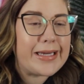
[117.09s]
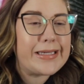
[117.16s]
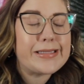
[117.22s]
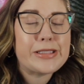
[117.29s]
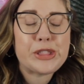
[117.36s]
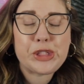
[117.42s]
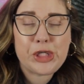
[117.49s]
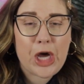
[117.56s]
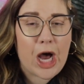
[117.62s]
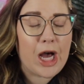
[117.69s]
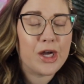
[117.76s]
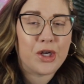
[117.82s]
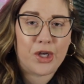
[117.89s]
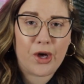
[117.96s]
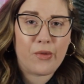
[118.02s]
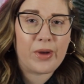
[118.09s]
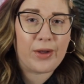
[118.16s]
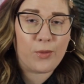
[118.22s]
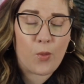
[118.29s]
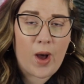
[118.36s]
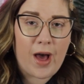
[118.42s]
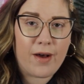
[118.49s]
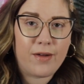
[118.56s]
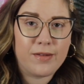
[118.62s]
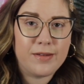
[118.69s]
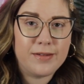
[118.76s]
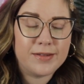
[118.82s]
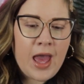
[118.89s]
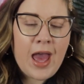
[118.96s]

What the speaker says: is not going well.